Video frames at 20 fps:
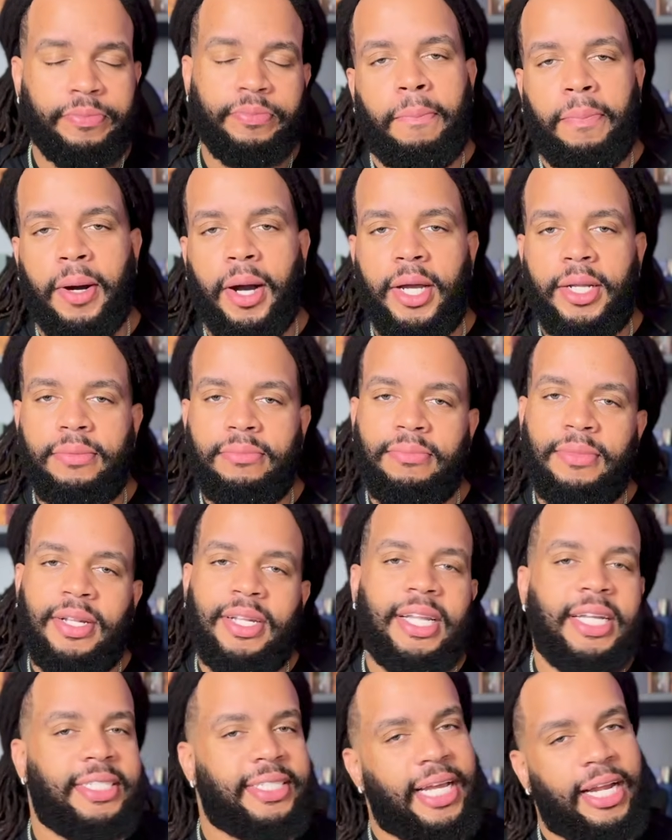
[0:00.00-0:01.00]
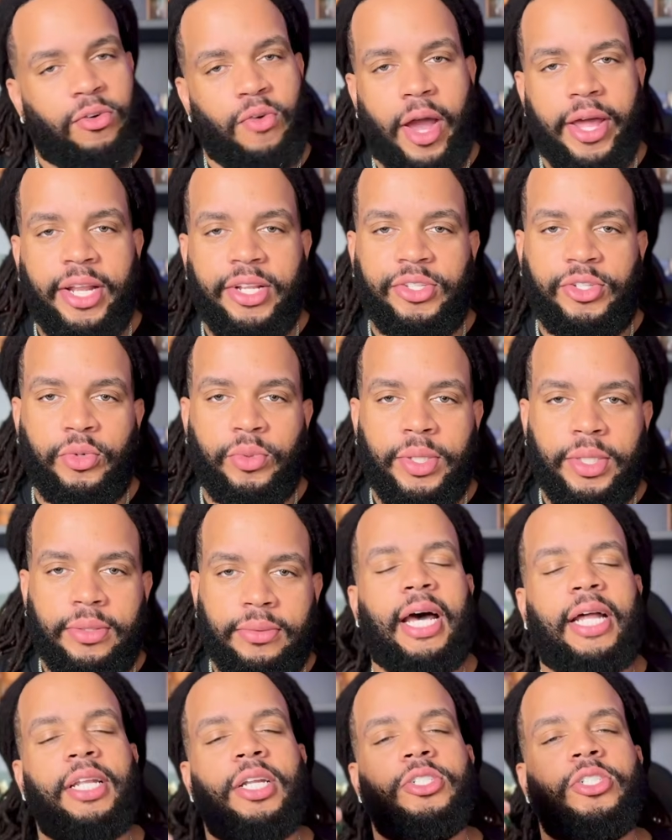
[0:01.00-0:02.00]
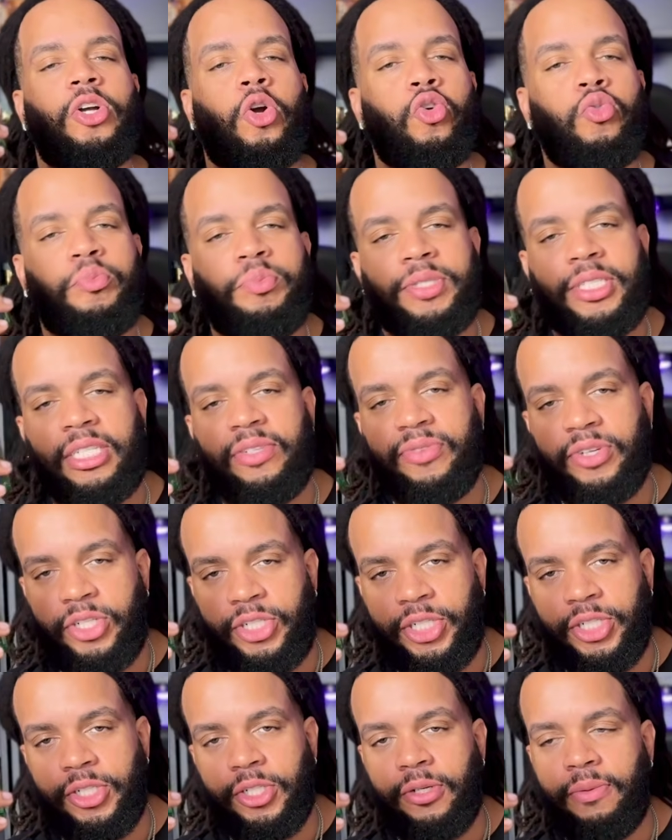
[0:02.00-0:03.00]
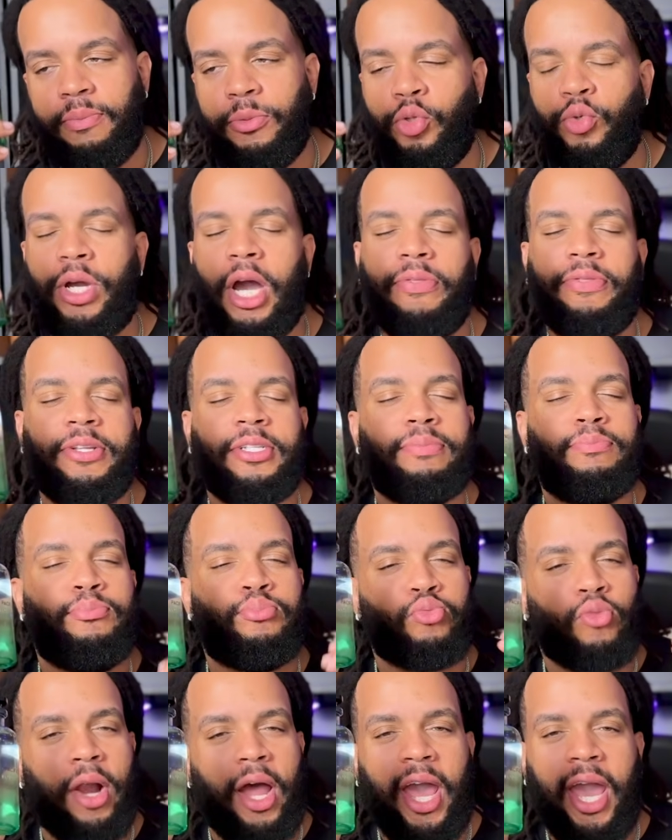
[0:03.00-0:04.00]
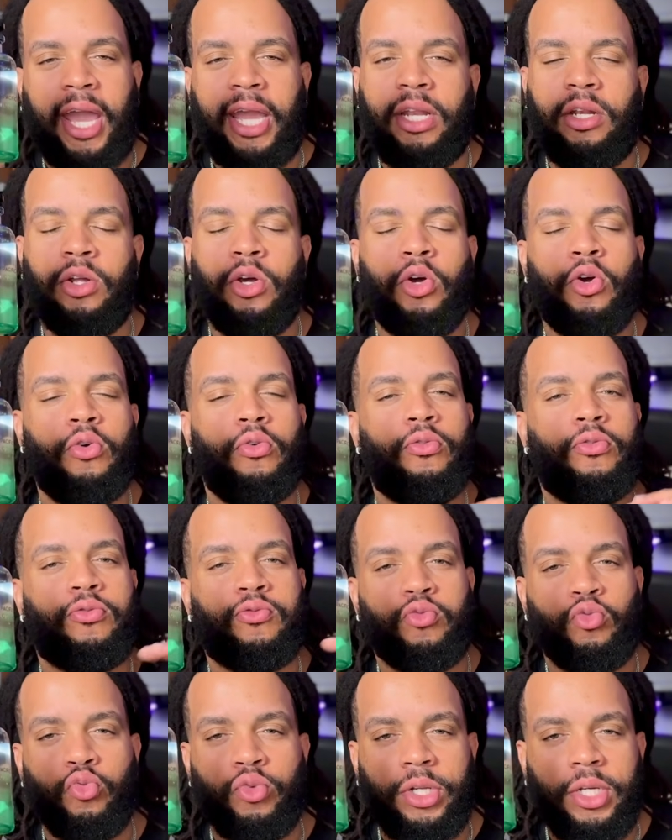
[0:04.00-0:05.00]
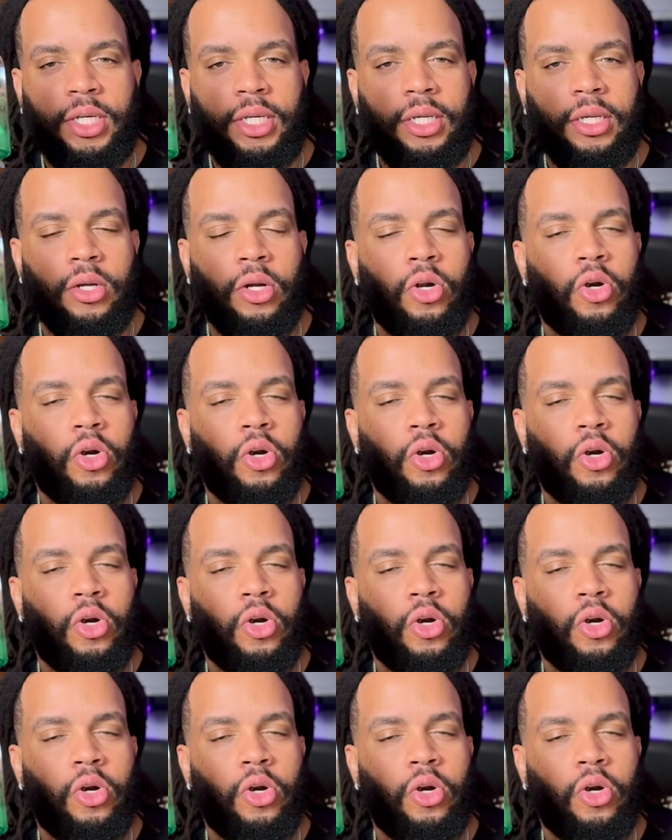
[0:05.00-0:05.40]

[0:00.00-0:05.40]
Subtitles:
But let's get right into it. Now let's start with Pacific Chill. You got this bright, fruity,